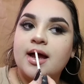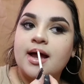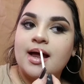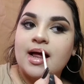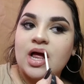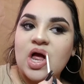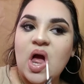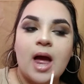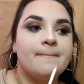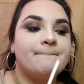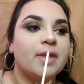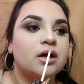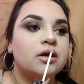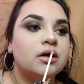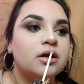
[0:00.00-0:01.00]
it wasn't
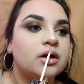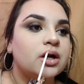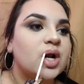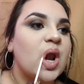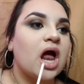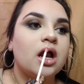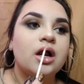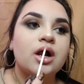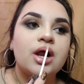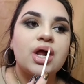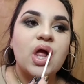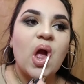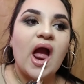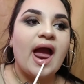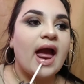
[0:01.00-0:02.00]
too
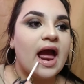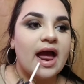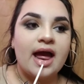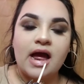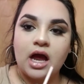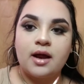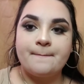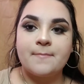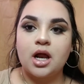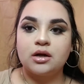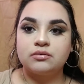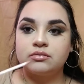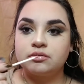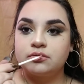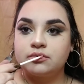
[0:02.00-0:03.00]
hard, but
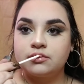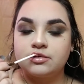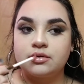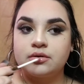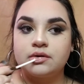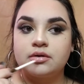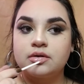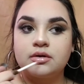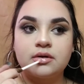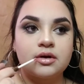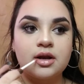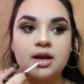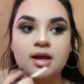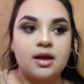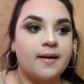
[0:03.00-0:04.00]
it is including,
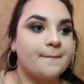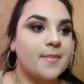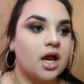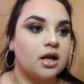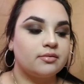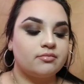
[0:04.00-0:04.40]
the whole